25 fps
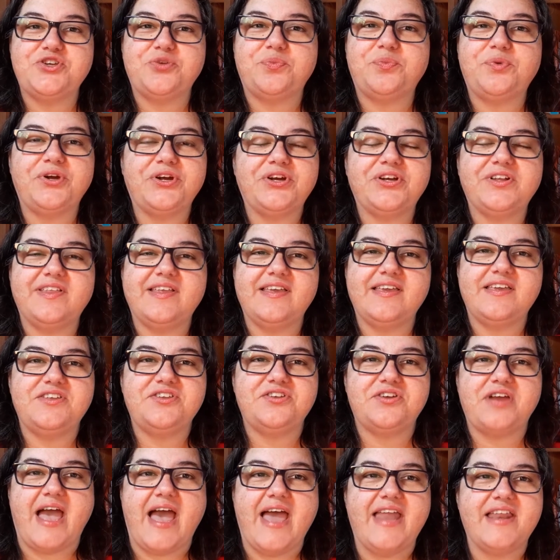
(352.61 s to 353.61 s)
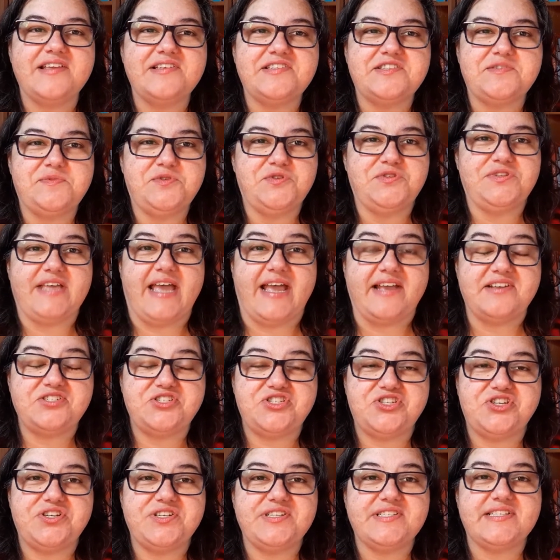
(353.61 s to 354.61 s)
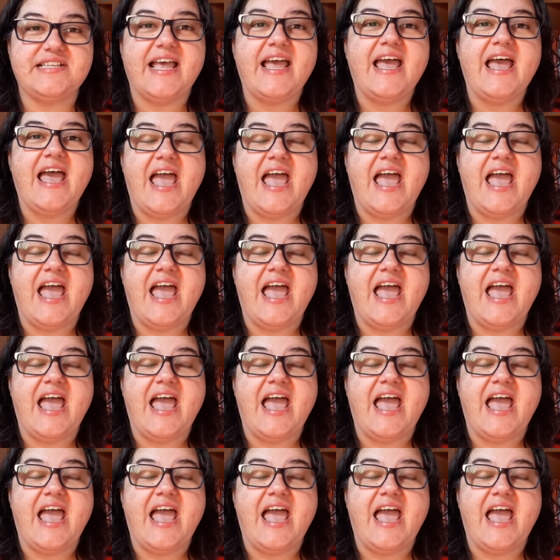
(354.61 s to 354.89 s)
your purling and you're adding some new textures